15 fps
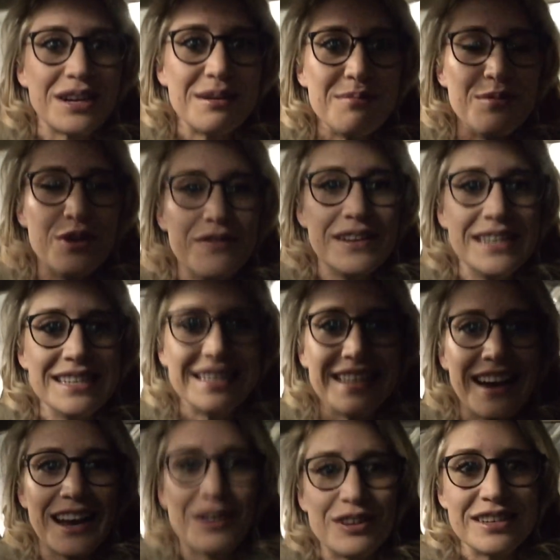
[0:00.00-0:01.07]
any movies
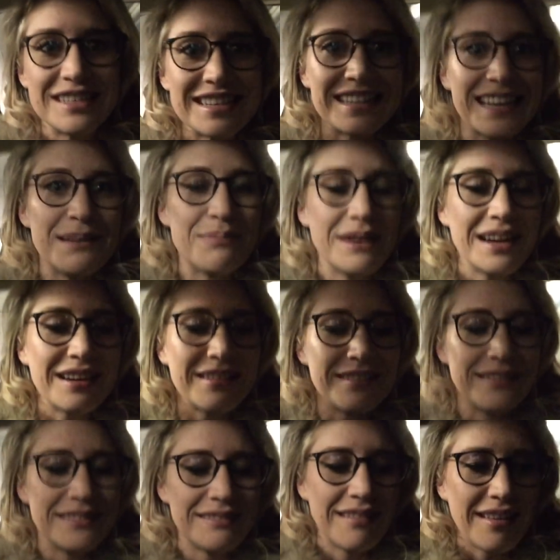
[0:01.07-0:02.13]
and I couldn't sleep and I
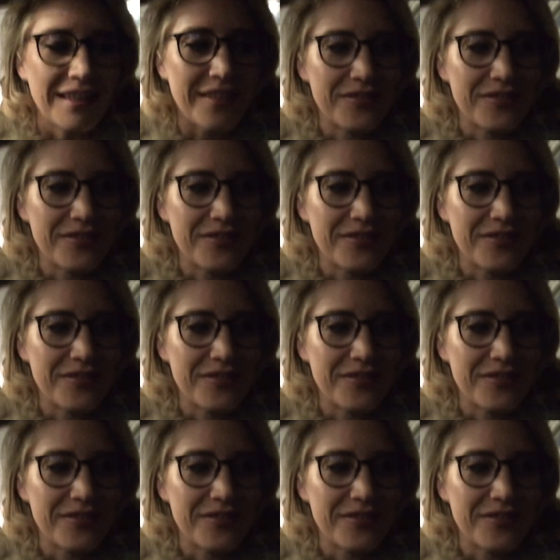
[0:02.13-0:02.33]
couldn't.